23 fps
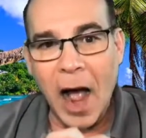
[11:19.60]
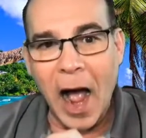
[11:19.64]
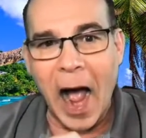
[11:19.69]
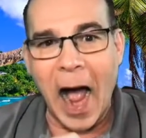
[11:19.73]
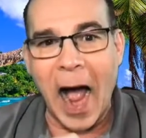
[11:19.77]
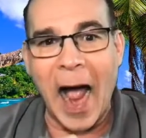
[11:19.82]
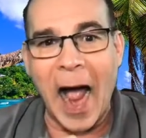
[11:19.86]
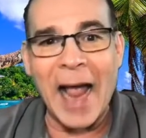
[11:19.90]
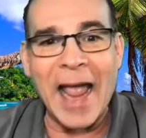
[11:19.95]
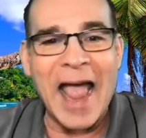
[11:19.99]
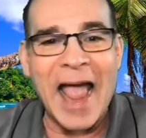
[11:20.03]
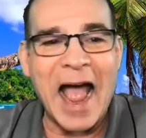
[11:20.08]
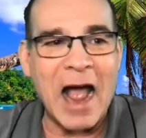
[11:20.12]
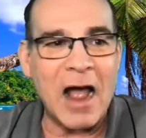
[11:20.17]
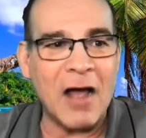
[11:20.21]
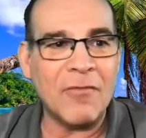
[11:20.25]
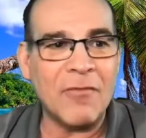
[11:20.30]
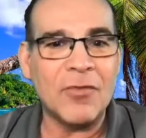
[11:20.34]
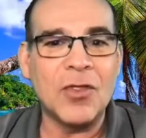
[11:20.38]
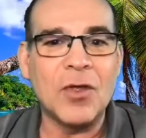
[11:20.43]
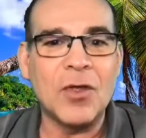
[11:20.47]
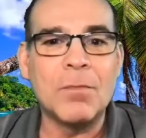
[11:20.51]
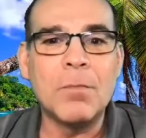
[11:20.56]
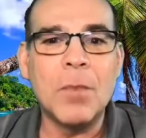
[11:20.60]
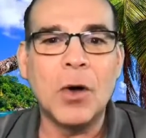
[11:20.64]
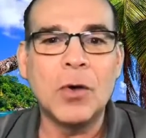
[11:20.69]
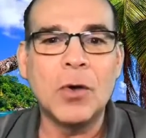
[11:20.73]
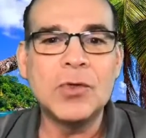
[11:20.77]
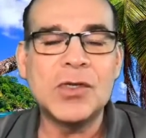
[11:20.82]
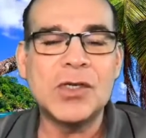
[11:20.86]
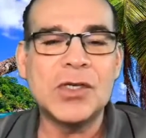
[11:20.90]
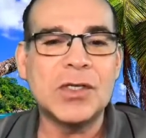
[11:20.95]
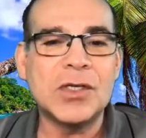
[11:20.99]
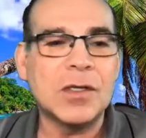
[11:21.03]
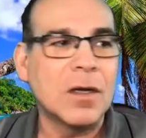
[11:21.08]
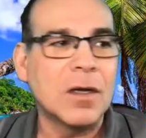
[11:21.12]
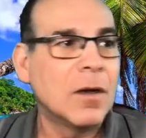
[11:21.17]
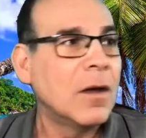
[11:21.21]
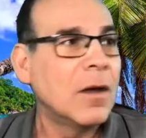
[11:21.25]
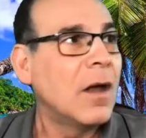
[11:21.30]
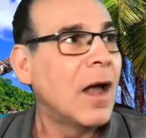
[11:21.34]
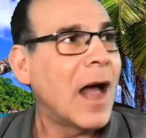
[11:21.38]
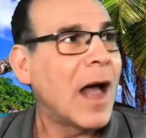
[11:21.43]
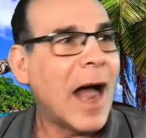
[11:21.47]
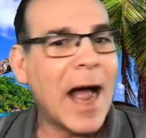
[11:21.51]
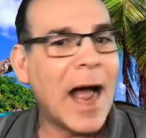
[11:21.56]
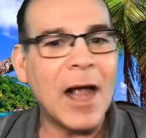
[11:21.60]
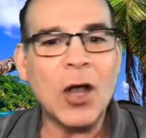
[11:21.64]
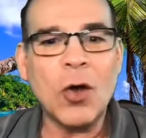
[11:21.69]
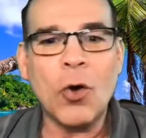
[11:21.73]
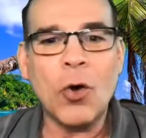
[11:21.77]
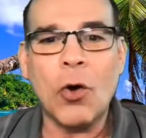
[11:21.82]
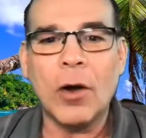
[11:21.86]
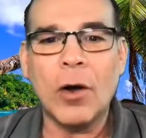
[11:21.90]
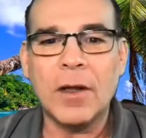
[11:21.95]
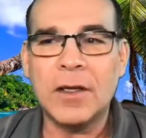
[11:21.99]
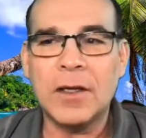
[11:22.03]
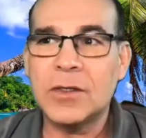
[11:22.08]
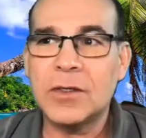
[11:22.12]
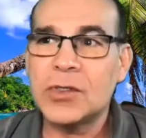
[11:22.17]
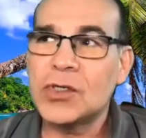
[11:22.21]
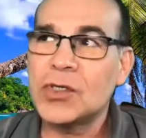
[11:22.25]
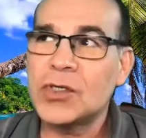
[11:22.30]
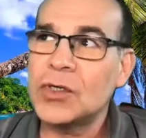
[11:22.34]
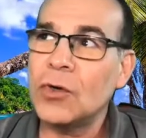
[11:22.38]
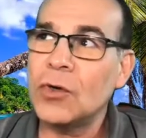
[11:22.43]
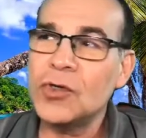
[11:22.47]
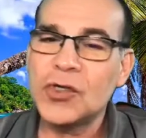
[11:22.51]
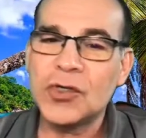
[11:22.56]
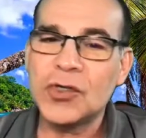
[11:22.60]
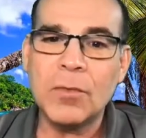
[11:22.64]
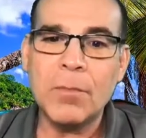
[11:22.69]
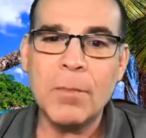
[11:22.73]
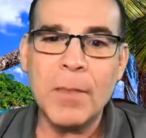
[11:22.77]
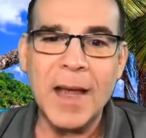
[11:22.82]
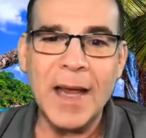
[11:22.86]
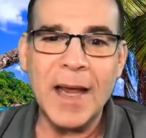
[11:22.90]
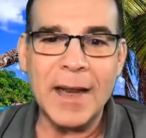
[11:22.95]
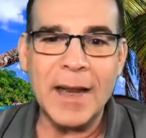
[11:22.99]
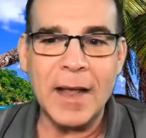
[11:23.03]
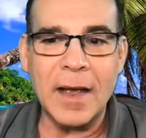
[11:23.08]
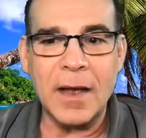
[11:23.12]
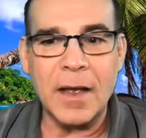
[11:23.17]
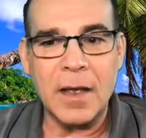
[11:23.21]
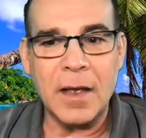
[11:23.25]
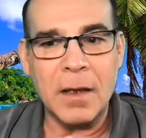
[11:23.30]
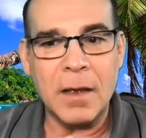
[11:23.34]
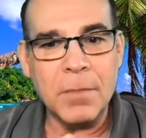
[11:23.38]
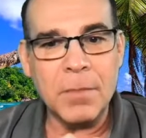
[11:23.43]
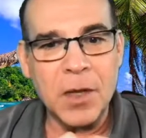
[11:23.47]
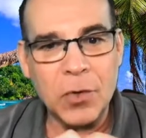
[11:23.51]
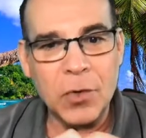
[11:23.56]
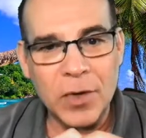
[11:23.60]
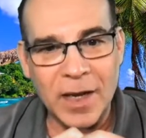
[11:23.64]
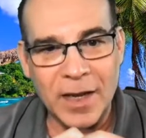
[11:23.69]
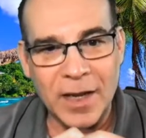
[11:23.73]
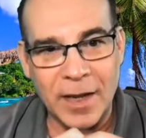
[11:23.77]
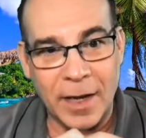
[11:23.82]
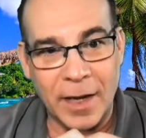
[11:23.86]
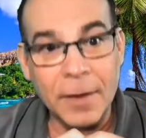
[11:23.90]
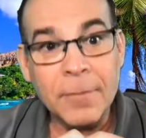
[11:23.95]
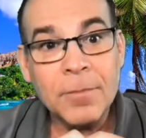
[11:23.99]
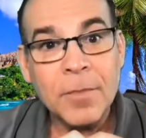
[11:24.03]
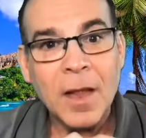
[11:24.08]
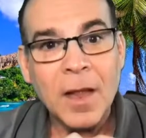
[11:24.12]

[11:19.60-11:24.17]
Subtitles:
I have the most, I call it social media immunity.